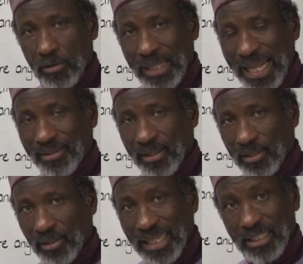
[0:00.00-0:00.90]

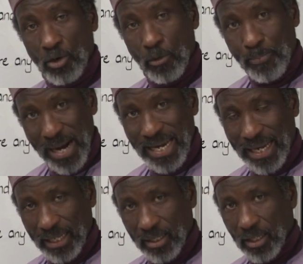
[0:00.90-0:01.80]
sentence. That's your
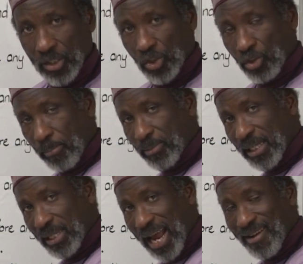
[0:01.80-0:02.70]
predicate,
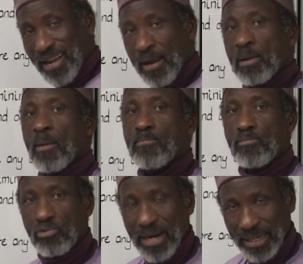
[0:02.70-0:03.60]
subject and then
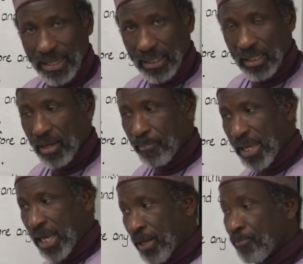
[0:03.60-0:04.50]
predicate.
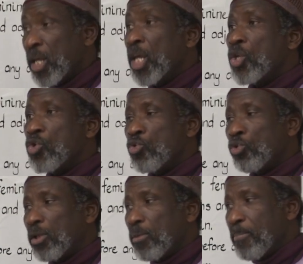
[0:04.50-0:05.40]
Meaning
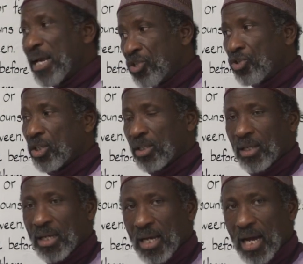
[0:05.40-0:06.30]
you mention
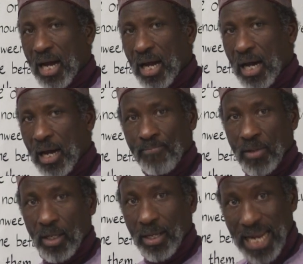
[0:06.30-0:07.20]
a
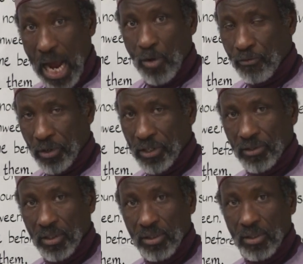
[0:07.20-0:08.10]
noun, for
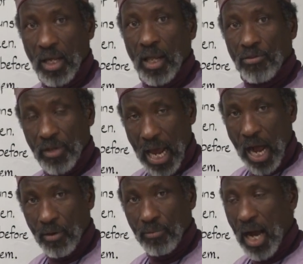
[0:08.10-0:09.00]
instance, the
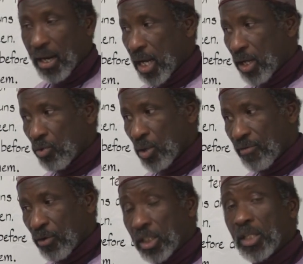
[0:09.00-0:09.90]
noun, and then you
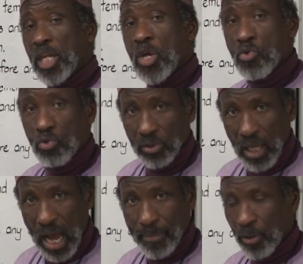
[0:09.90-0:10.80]
give us the news
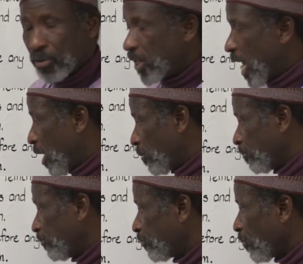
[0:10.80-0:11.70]
about the noun.
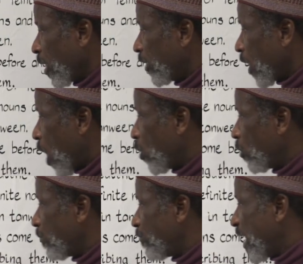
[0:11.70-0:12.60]

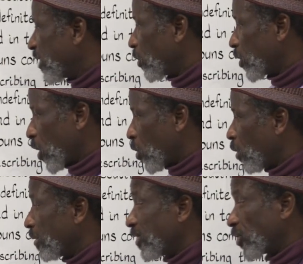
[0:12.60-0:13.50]
So that's what he
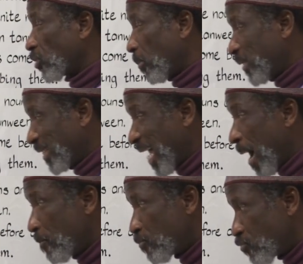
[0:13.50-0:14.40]
called subject and